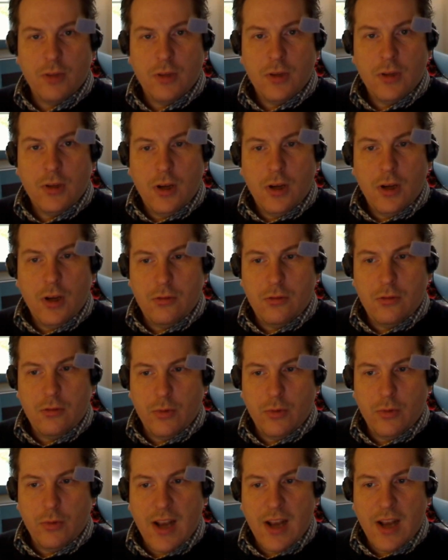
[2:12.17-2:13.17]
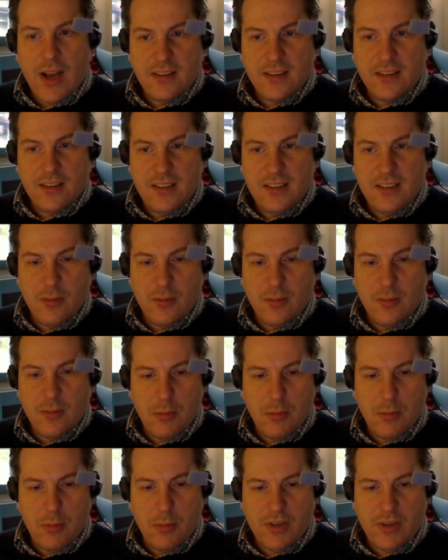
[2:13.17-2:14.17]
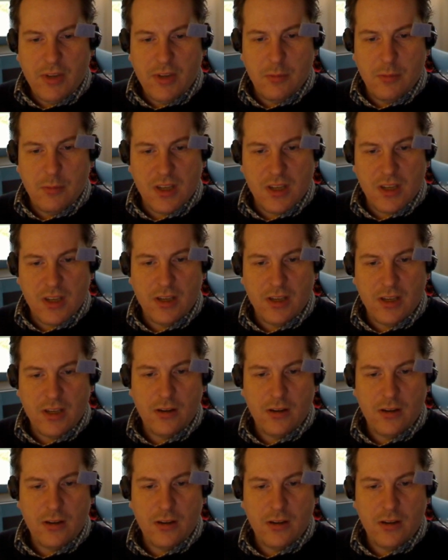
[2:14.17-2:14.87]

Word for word: Oh, we can actually see the memory DIMMs down here.